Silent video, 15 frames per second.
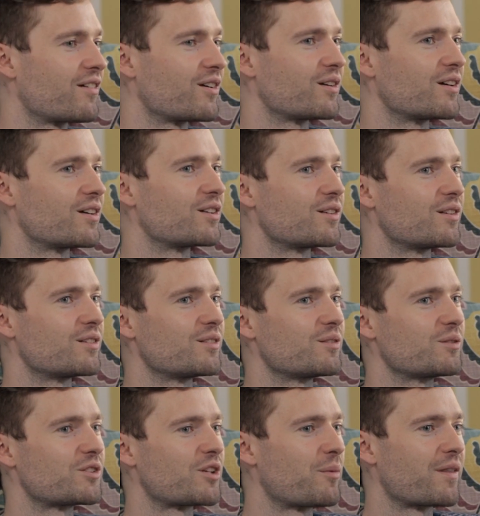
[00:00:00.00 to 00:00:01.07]
found
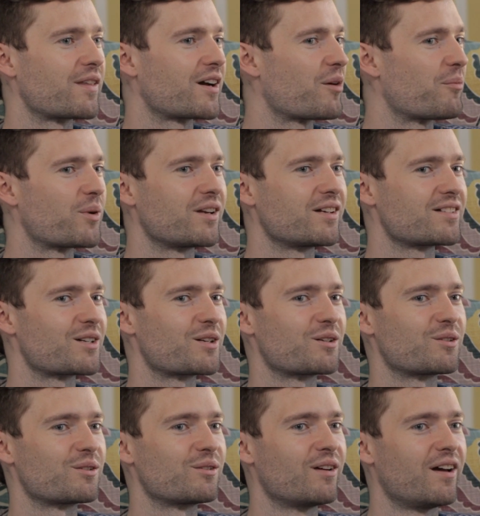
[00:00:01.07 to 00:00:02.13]
some other companies
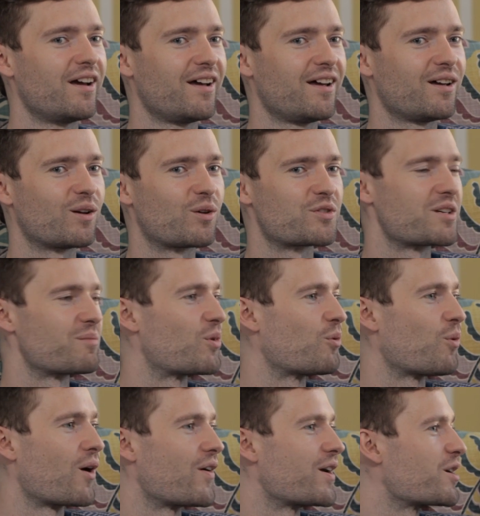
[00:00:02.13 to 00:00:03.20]
who seemed
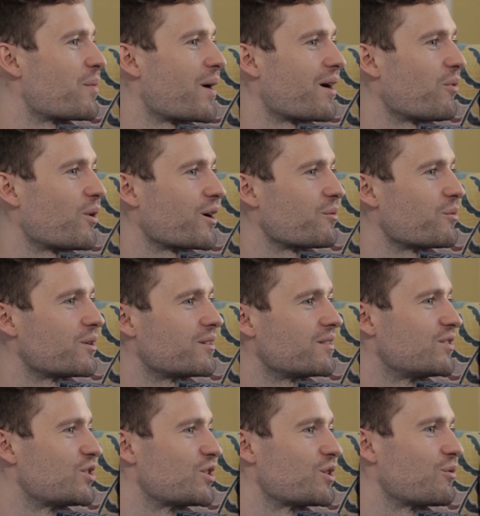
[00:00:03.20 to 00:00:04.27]
more worried about what it would
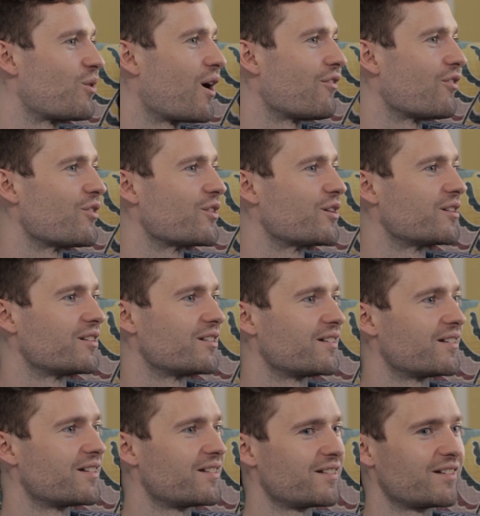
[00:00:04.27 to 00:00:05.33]
do rather
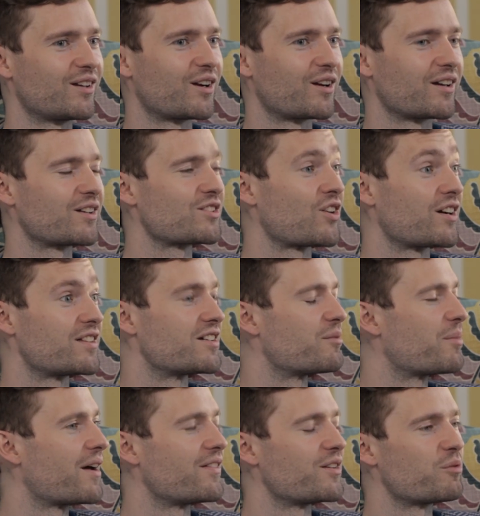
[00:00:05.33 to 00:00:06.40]
than excited
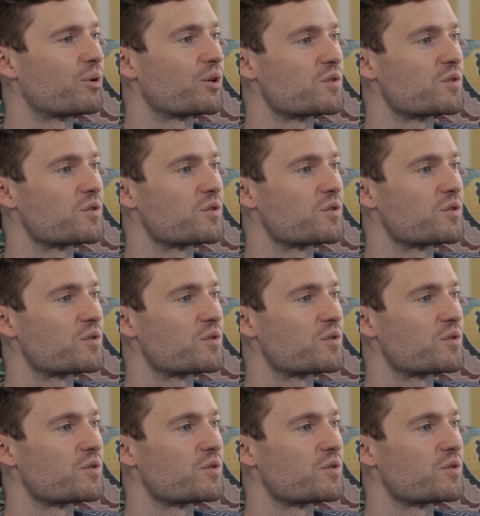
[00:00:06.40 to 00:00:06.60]
about the new